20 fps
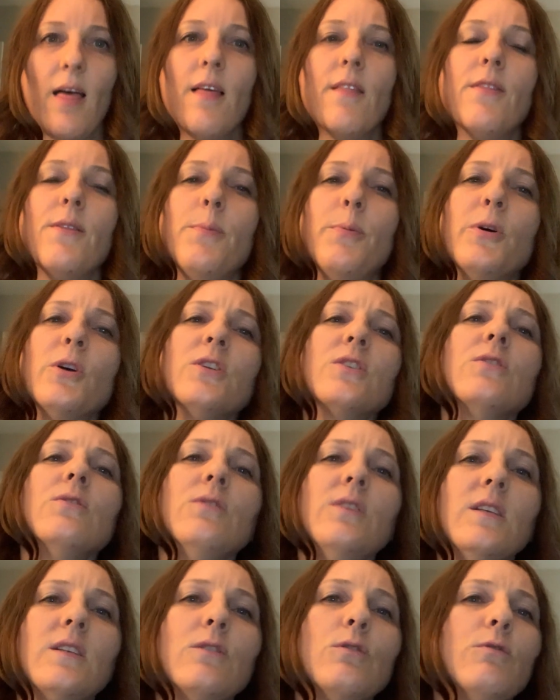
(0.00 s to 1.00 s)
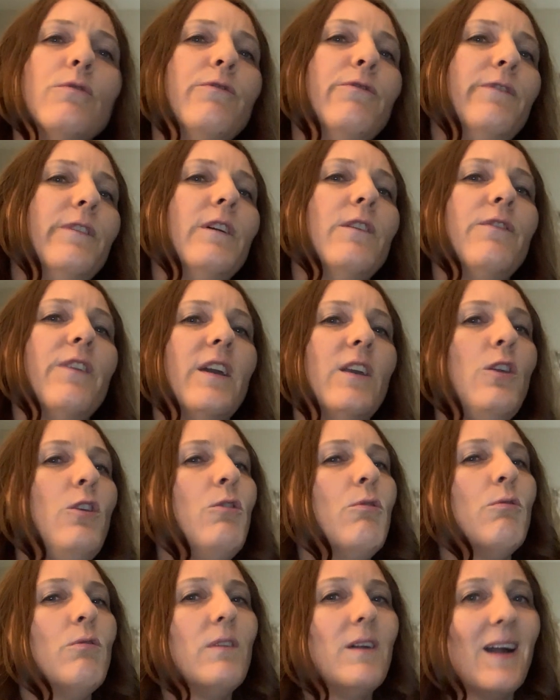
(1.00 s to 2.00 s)
The person needs to feel that
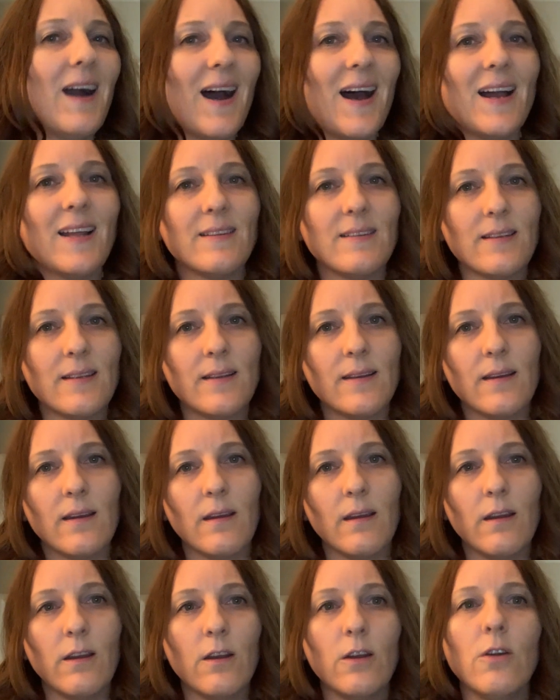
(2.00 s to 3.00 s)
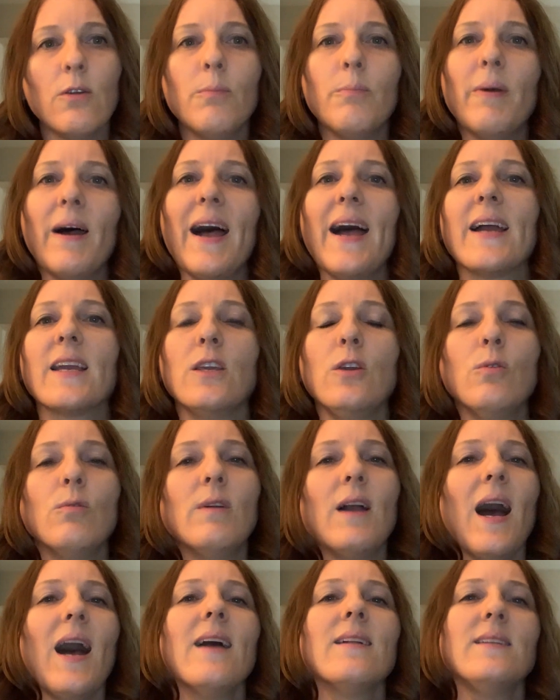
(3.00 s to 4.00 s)
you got her back, you
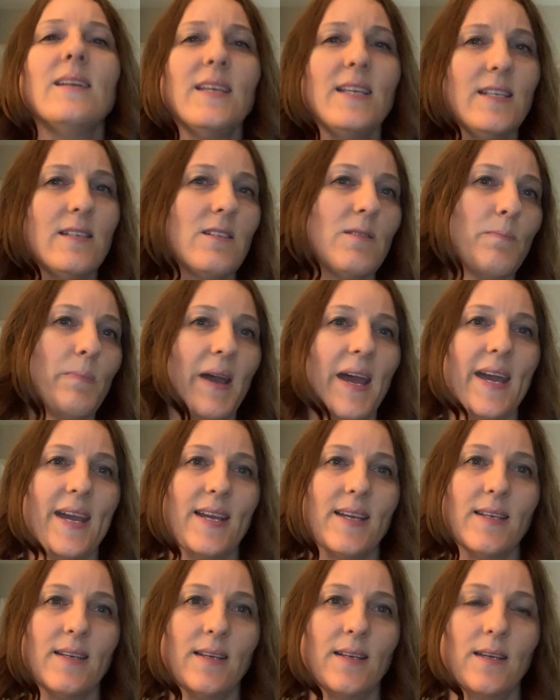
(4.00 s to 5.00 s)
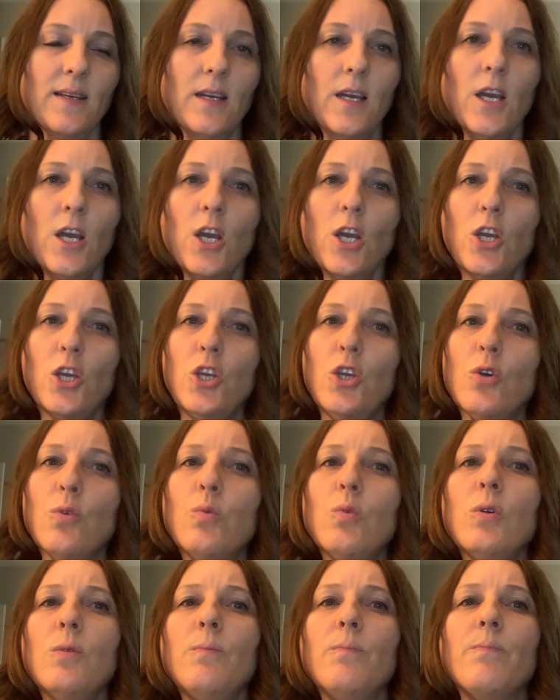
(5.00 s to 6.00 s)
got his back. You
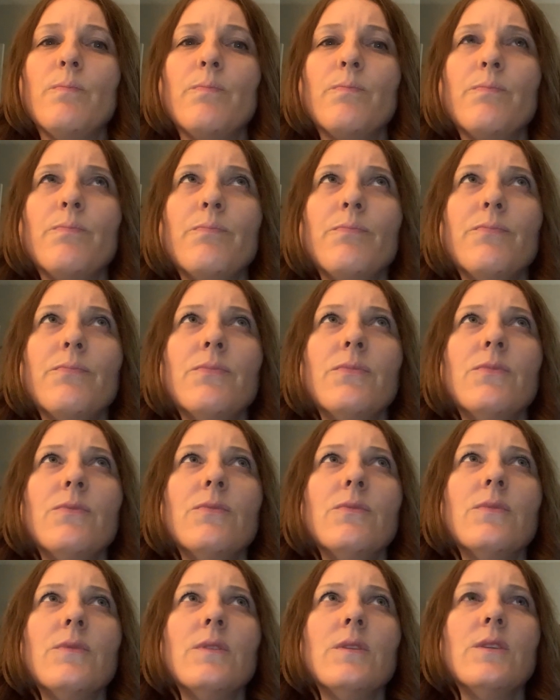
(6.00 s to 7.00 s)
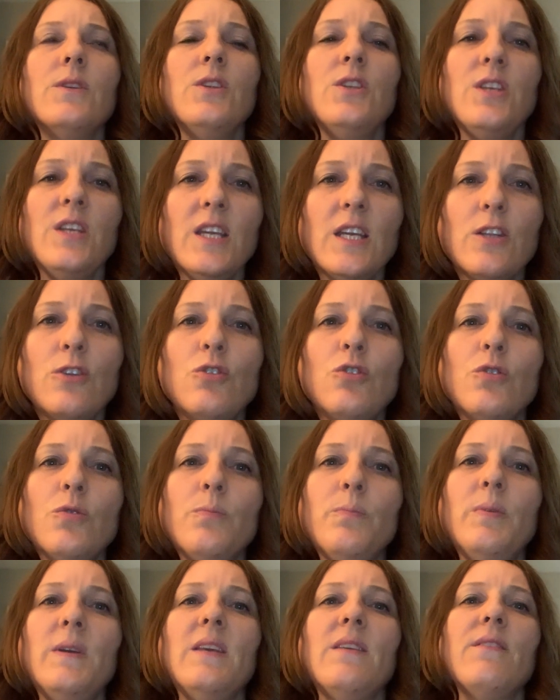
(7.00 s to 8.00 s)
will need to
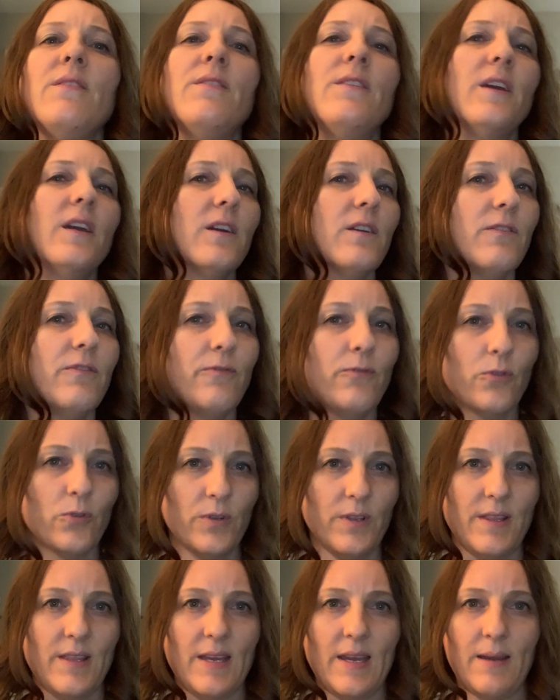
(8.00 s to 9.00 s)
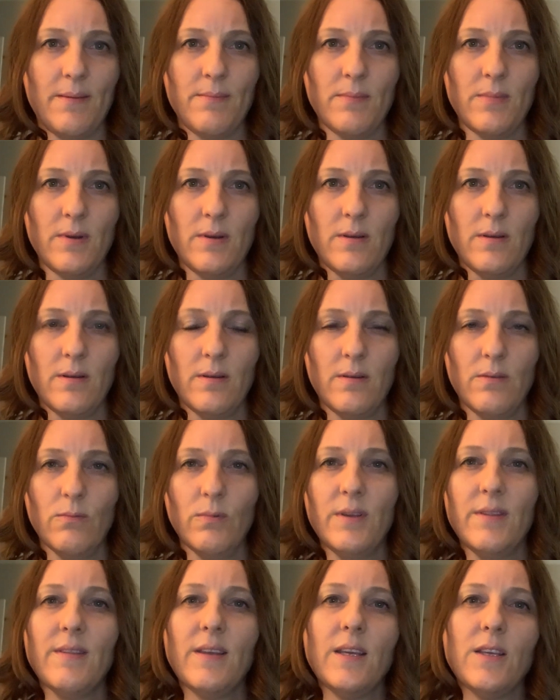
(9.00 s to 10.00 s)
be there for them
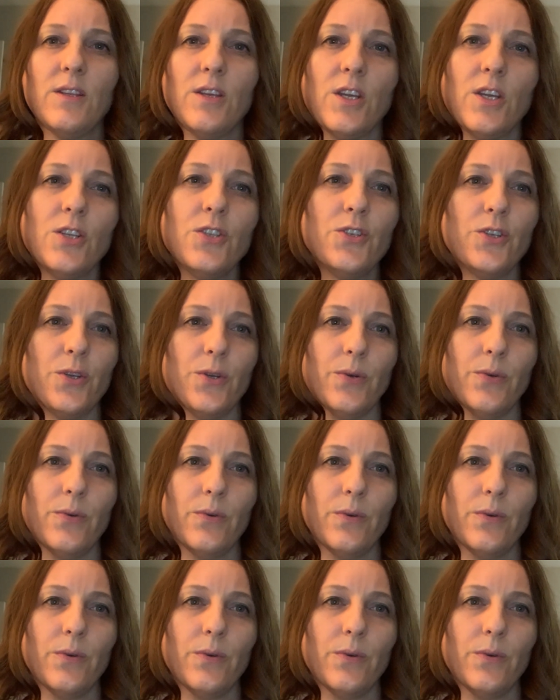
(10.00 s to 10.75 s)
when they need you.